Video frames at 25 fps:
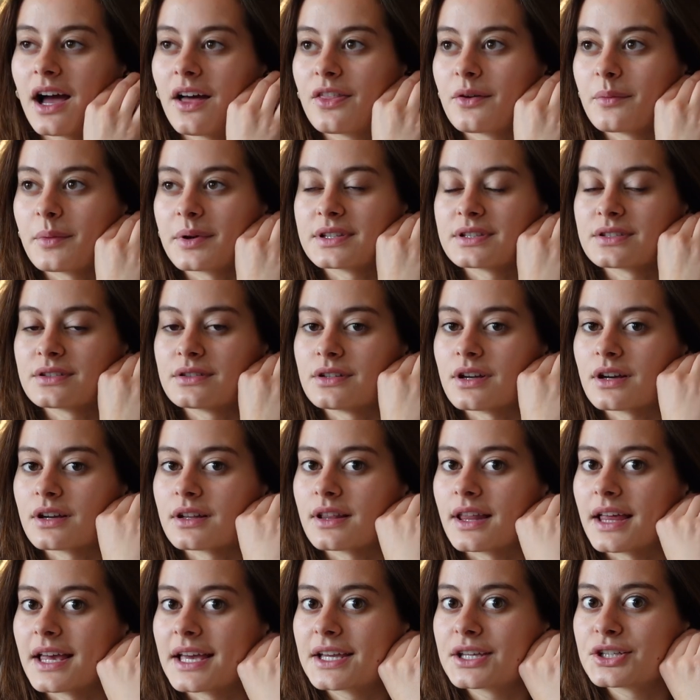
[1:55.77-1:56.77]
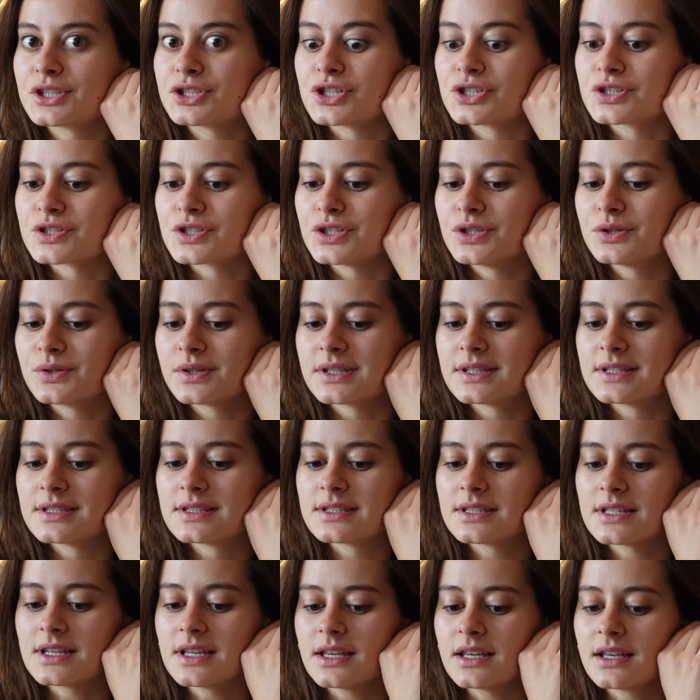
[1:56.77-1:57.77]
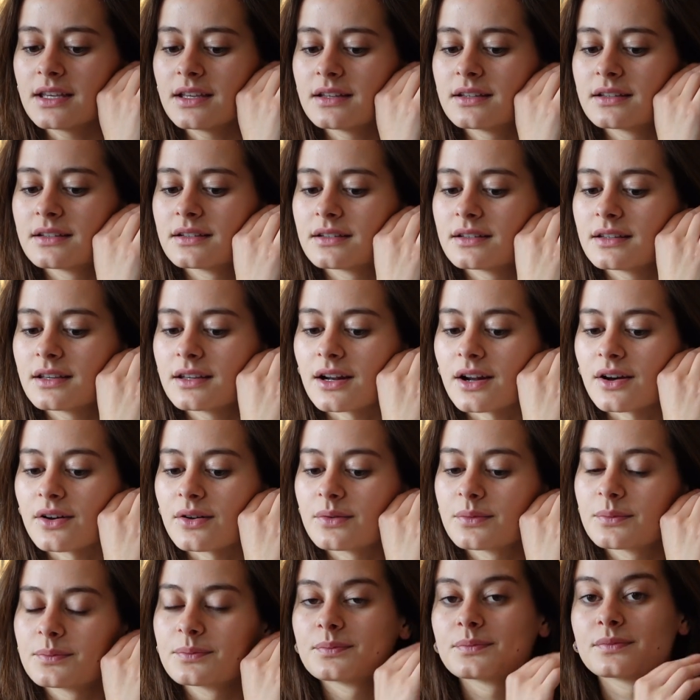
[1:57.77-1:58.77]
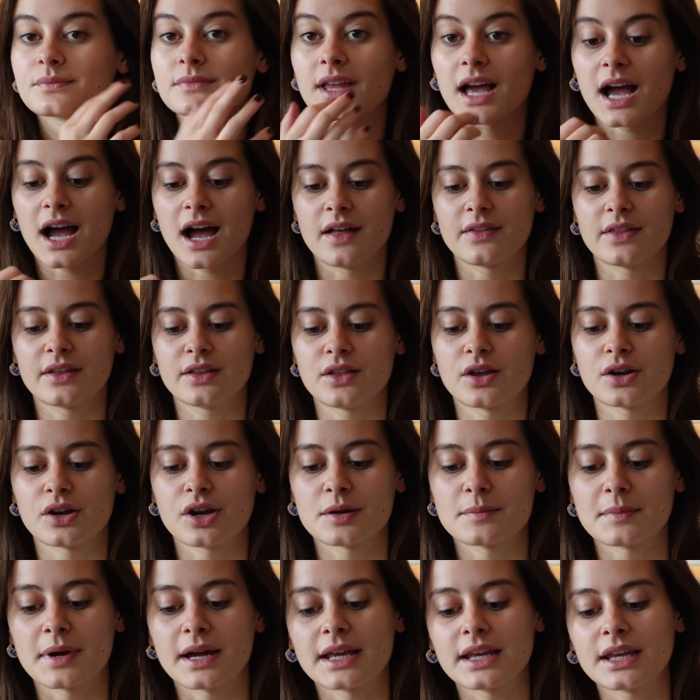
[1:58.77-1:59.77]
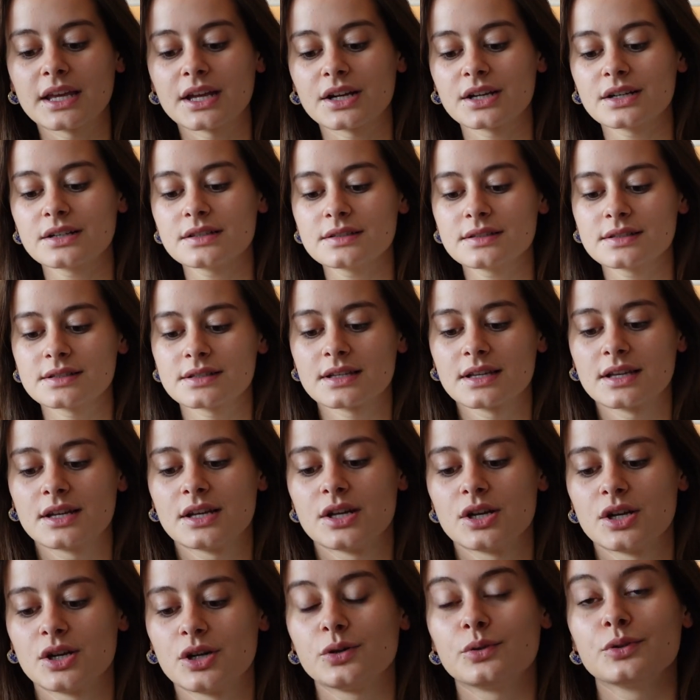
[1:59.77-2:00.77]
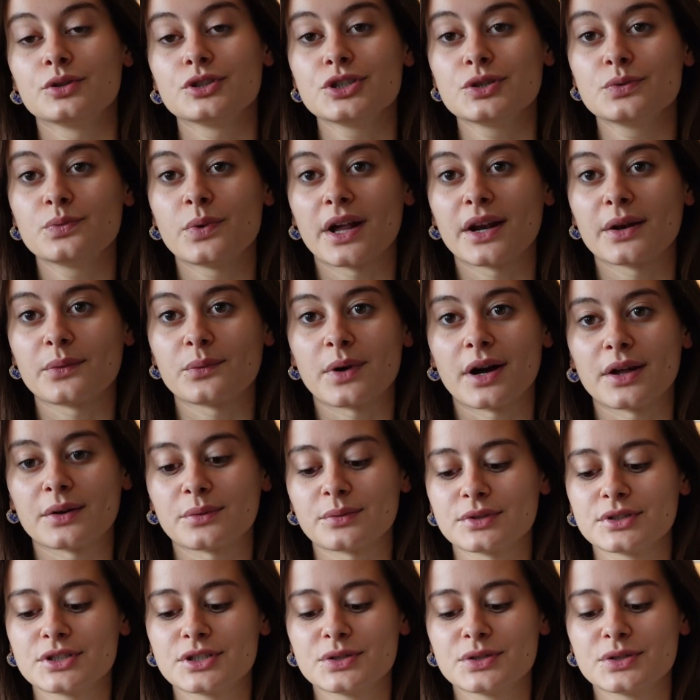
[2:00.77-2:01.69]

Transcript: other ones look like just so you can see you know, how they look on my ears. We'll do one and one. We'll